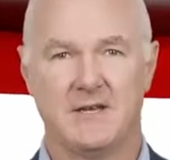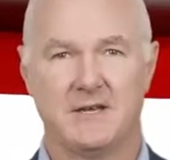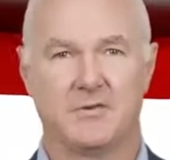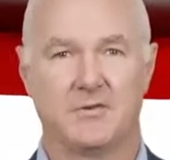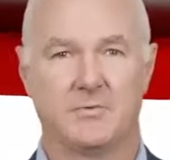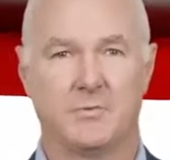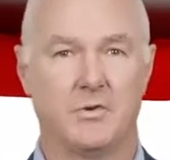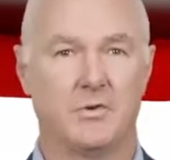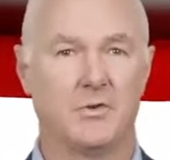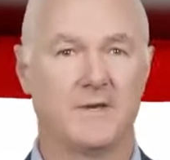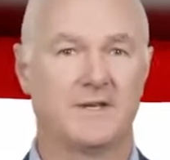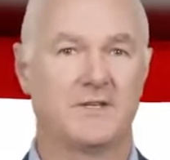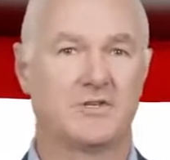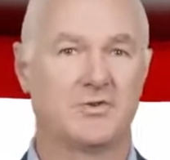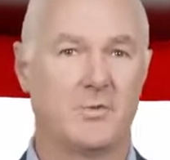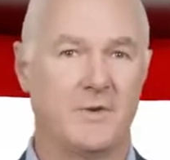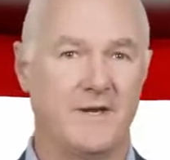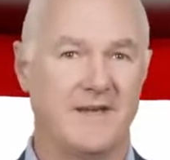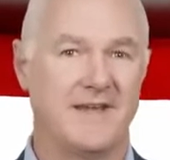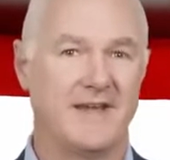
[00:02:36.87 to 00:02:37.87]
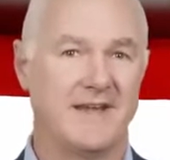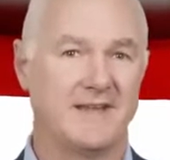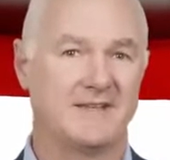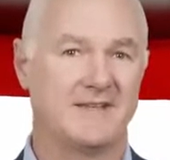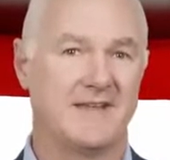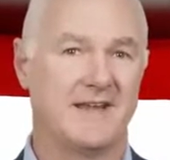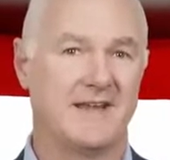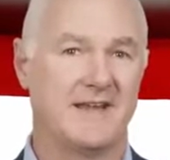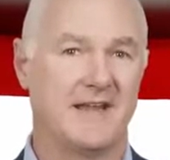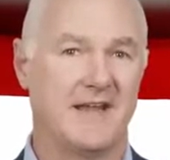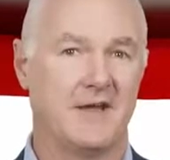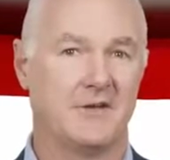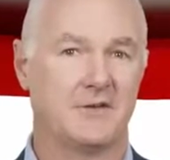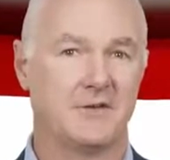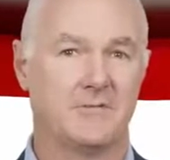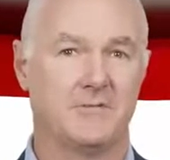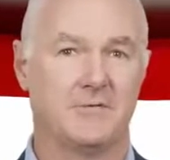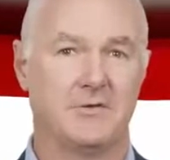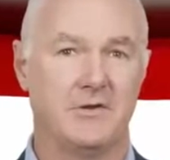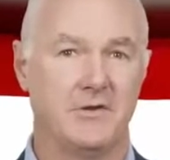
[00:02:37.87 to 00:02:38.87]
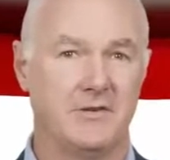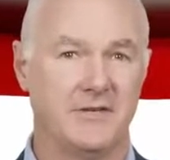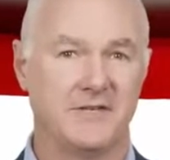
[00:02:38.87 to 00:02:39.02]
The rolling 28-day count of new